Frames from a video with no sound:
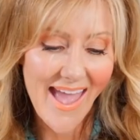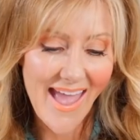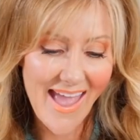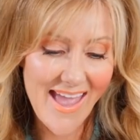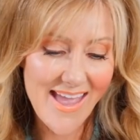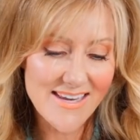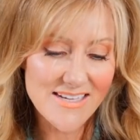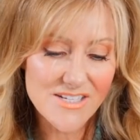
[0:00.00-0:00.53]

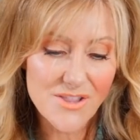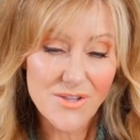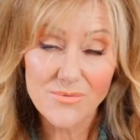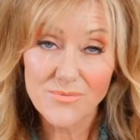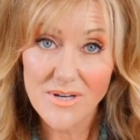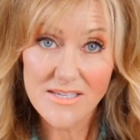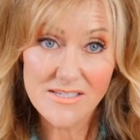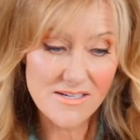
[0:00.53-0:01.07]
And the
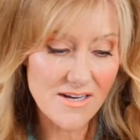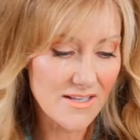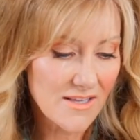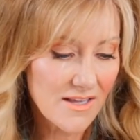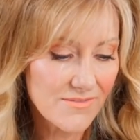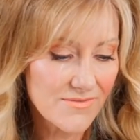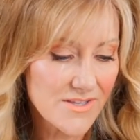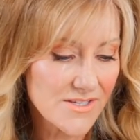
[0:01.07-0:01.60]
reason I
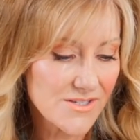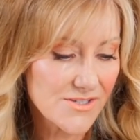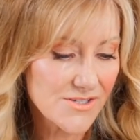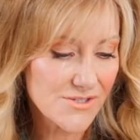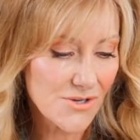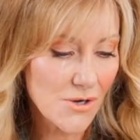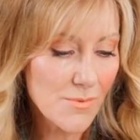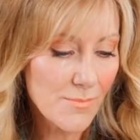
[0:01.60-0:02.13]
love this
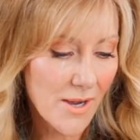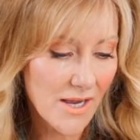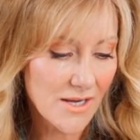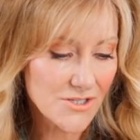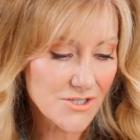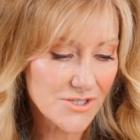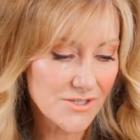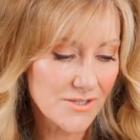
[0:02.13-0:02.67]
so
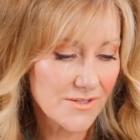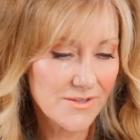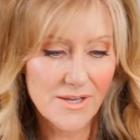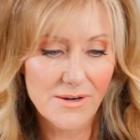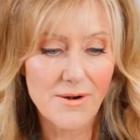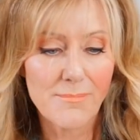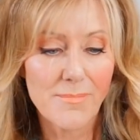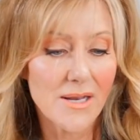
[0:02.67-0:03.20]
much,
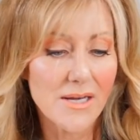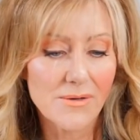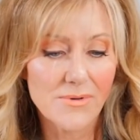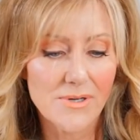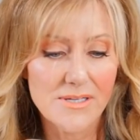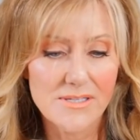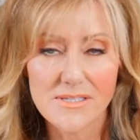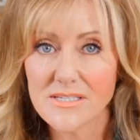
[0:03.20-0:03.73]
there are many
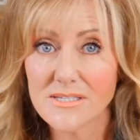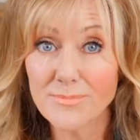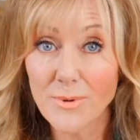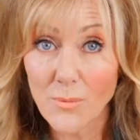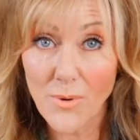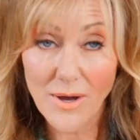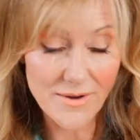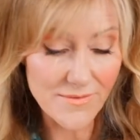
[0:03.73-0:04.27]
reasons,
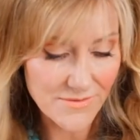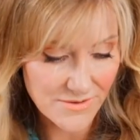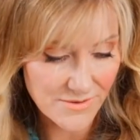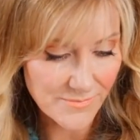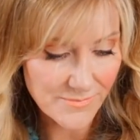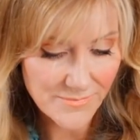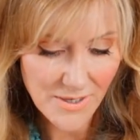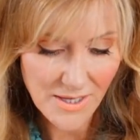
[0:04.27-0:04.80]
but one of
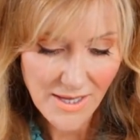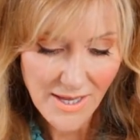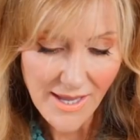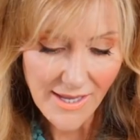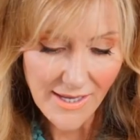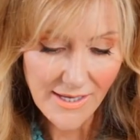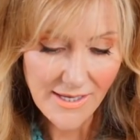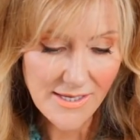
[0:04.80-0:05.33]
them
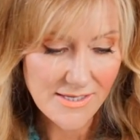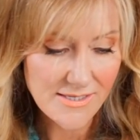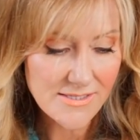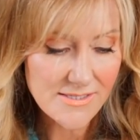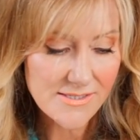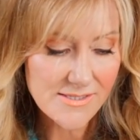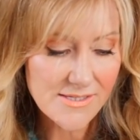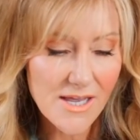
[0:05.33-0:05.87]

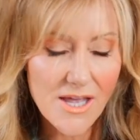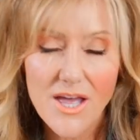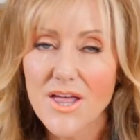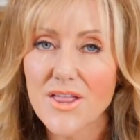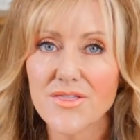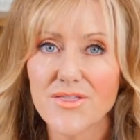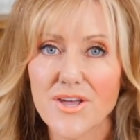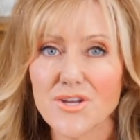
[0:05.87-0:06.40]
is
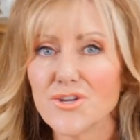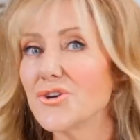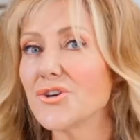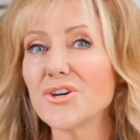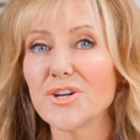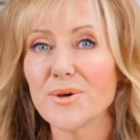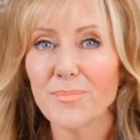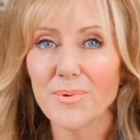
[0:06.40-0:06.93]
that you
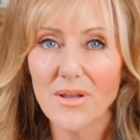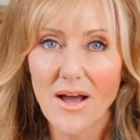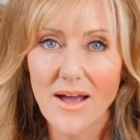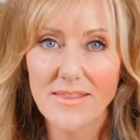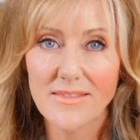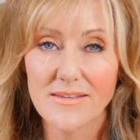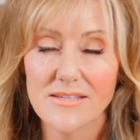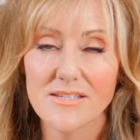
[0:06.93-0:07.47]
can
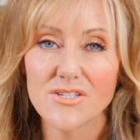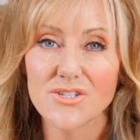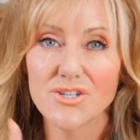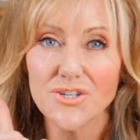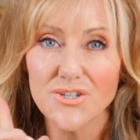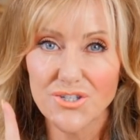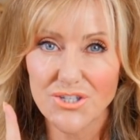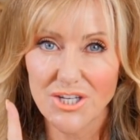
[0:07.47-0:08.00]
apply this to
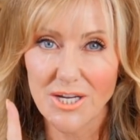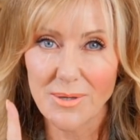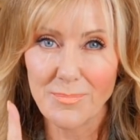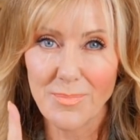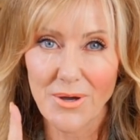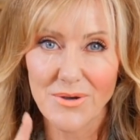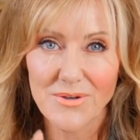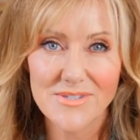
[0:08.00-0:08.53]
your
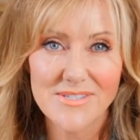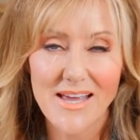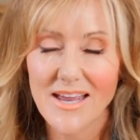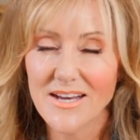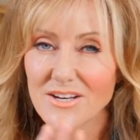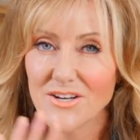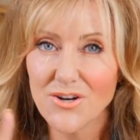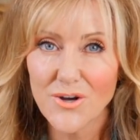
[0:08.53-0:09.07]
cheekbones
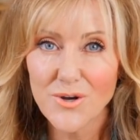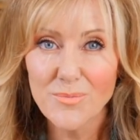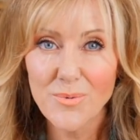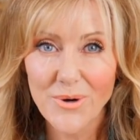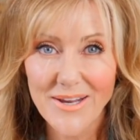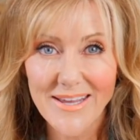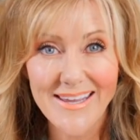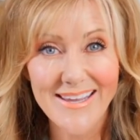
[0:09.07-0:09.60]
and
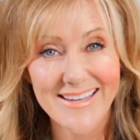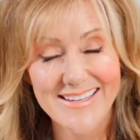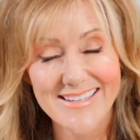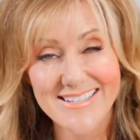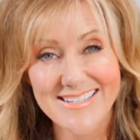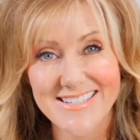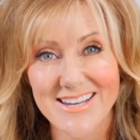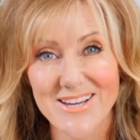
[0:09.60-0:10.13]
nobody
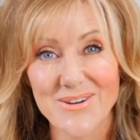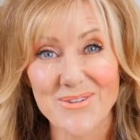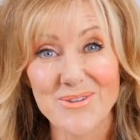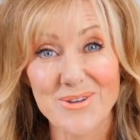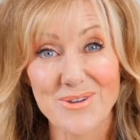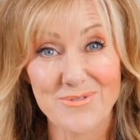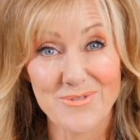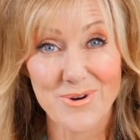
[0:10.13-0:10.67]
can tell
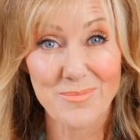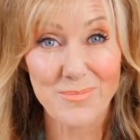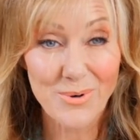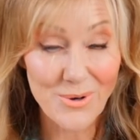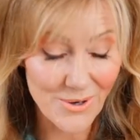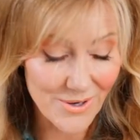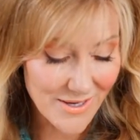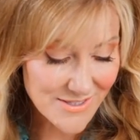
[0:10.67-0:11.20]
that you've got
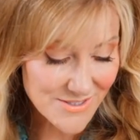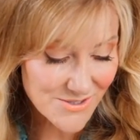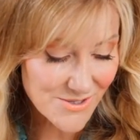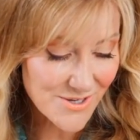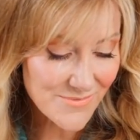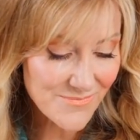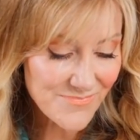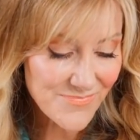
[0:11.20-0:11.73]
product
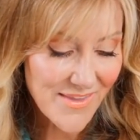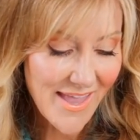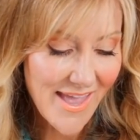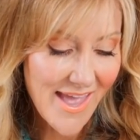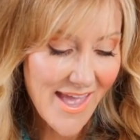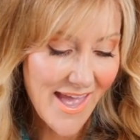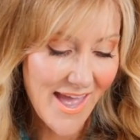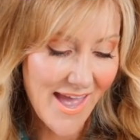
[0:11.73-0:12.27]
on.
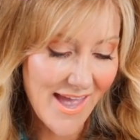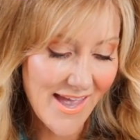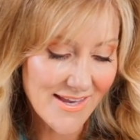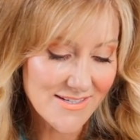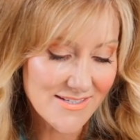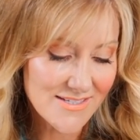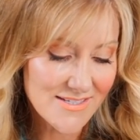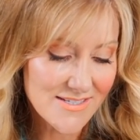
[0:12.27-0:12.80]

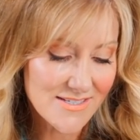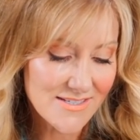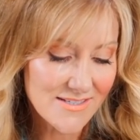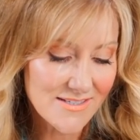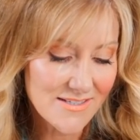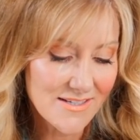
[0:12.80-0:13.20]
And